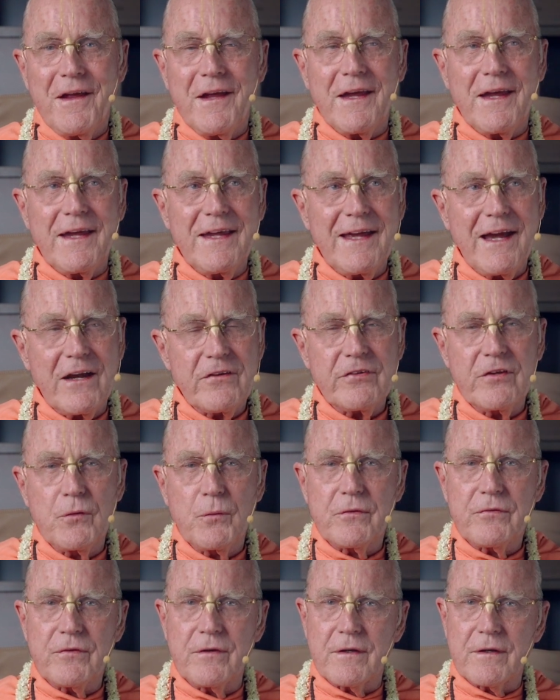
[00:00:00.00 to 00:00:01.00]
He actually
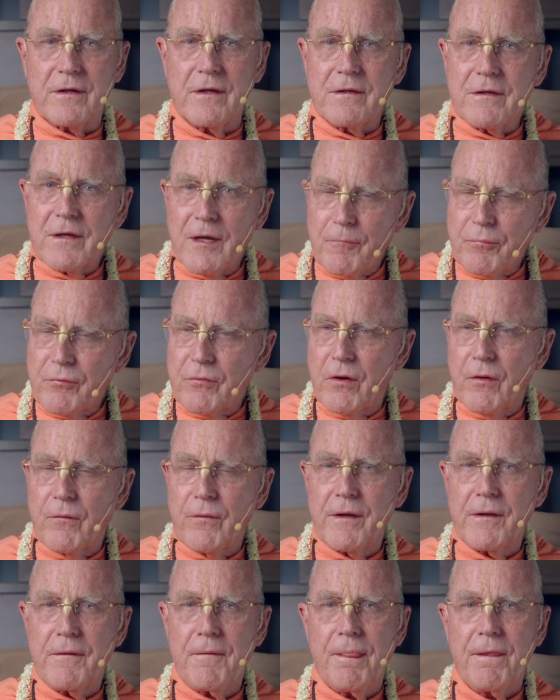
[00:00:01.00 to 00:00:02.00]
was a
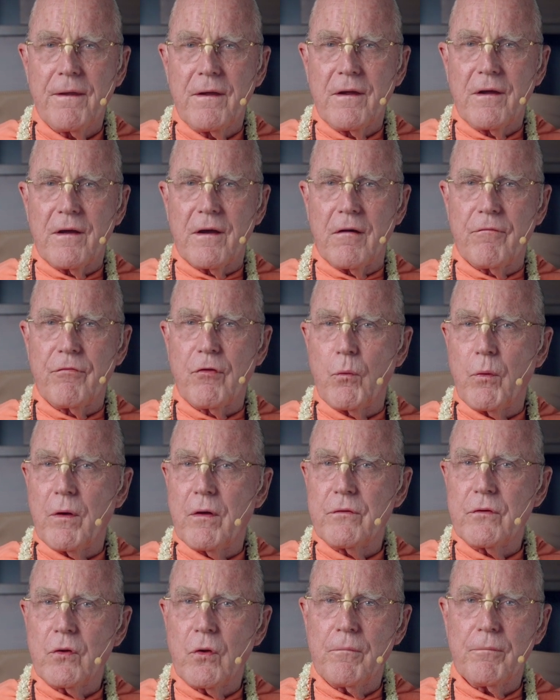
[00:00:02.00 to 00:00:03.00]
contemporary of the
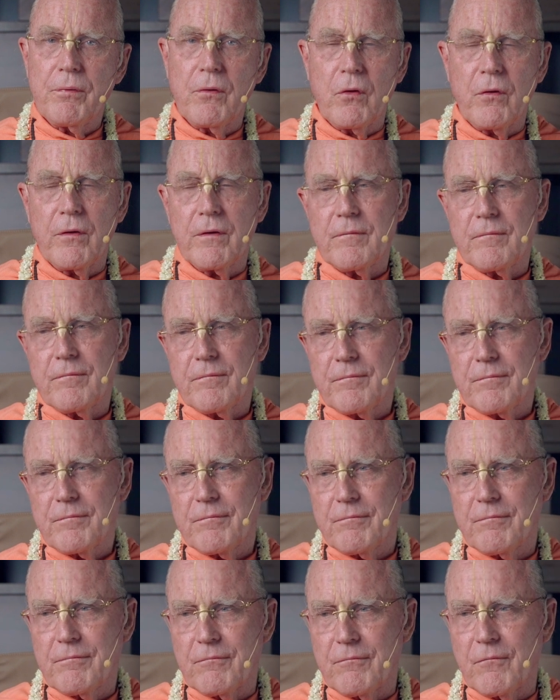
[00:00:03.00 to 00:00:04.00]
well-known poet,
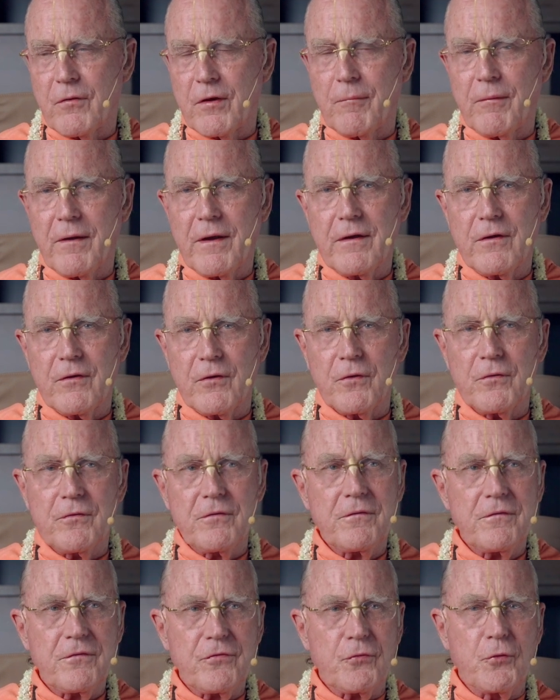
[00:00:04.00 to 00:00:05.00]
one of my heroes,
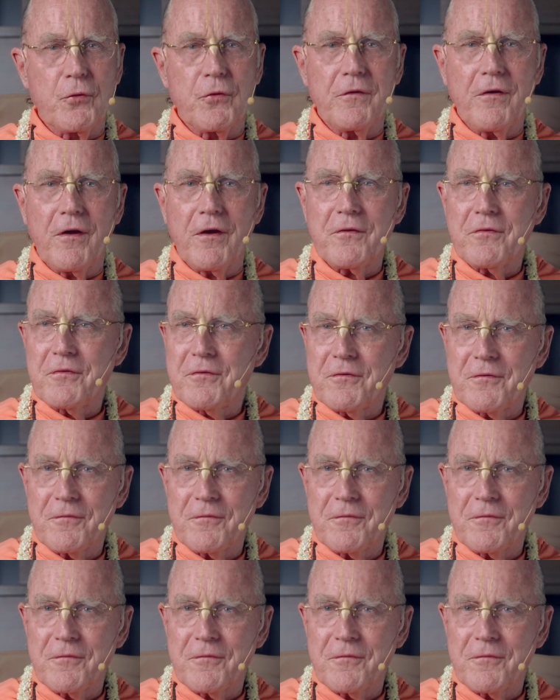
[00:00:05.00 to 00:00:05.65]
Surdas,